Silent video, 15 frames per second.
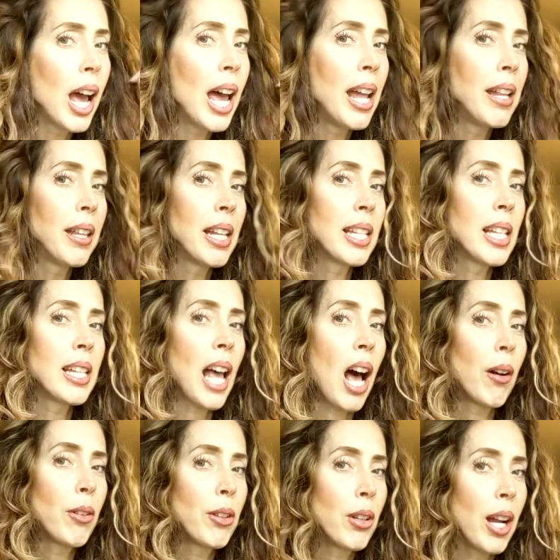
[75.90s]
this is
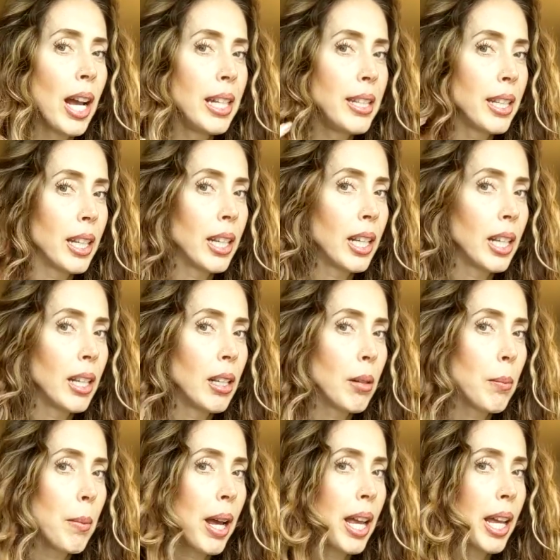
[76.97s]
after I
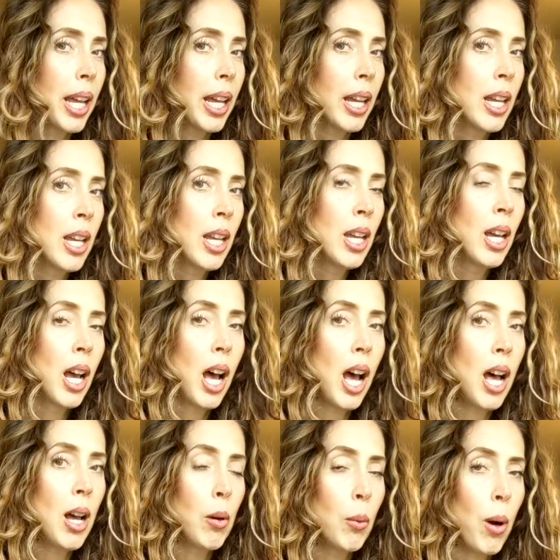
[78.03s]
did my
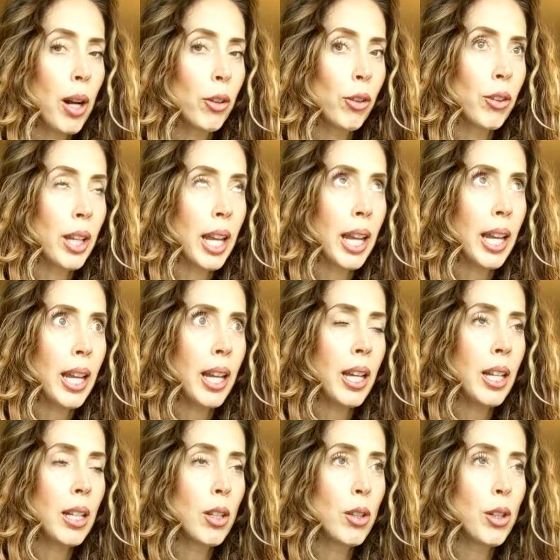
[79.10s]
wash
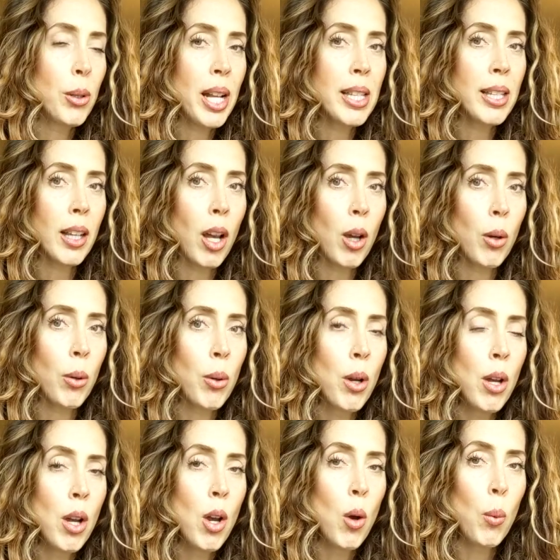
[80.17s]
day 2 days
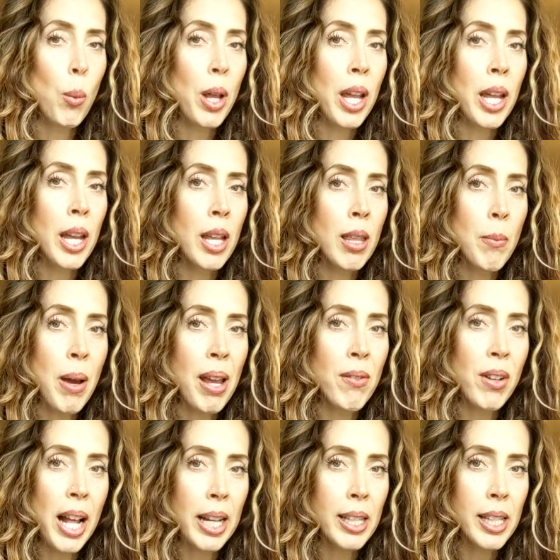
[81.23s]
ago with my
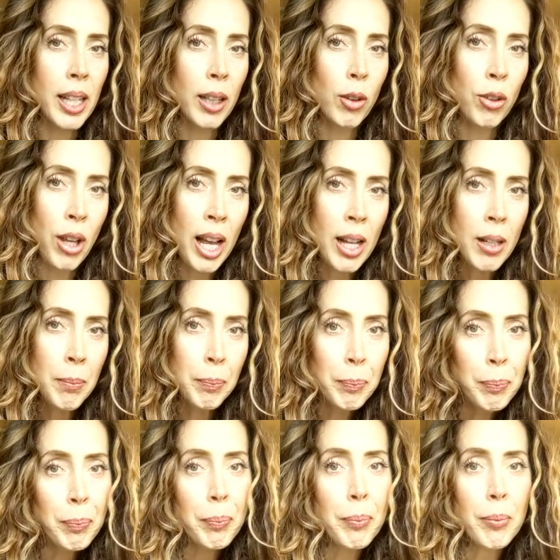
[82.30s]
flaxseed gel.
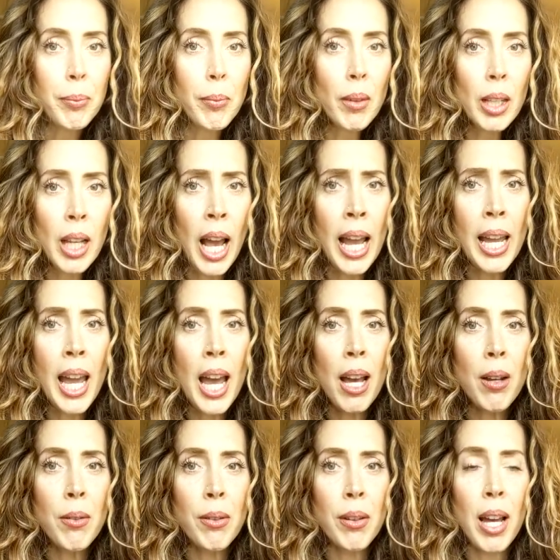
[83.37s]
I
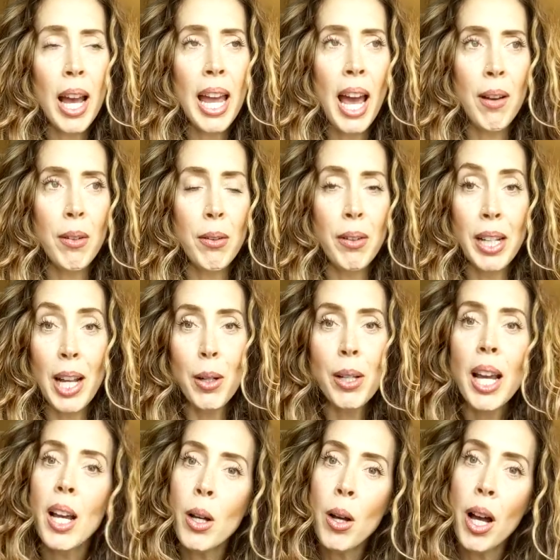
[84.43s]
have a video
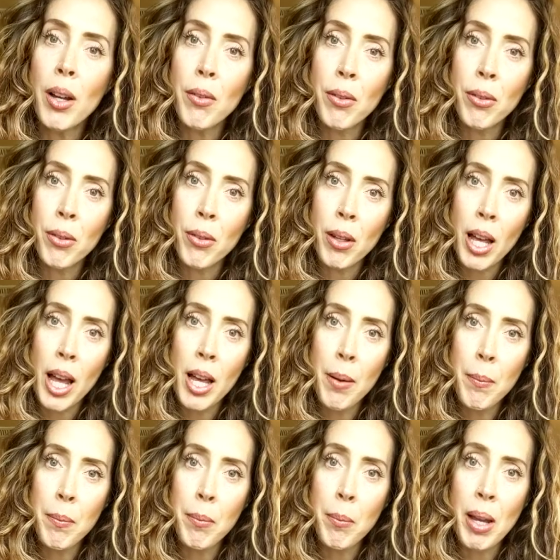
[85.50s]
now of
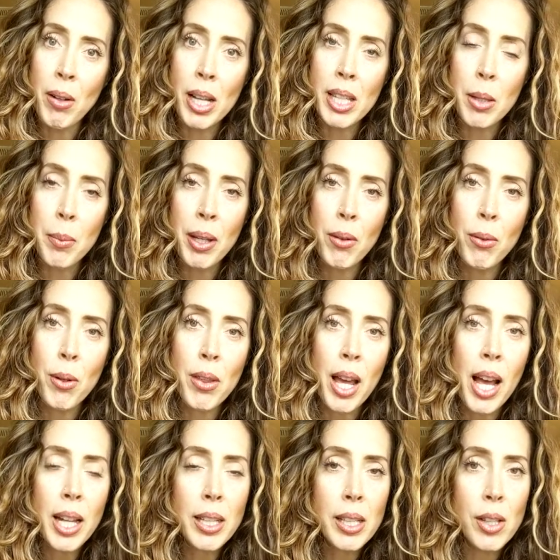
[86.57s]
my recipe for
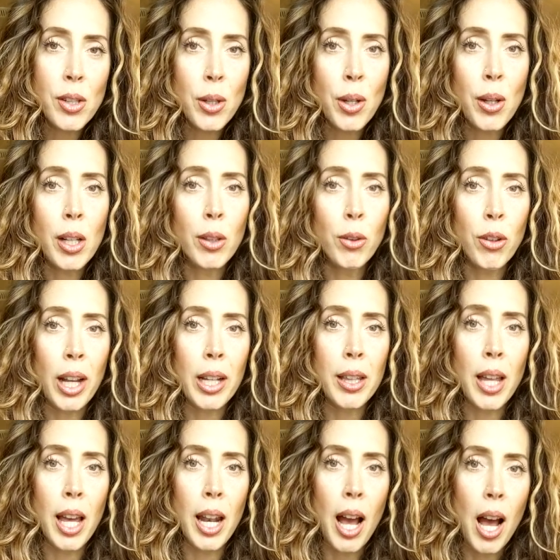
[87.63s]
that, so you can
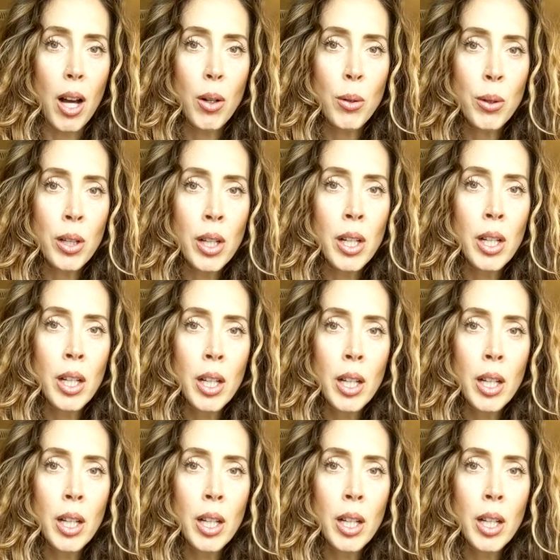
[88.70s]
check that out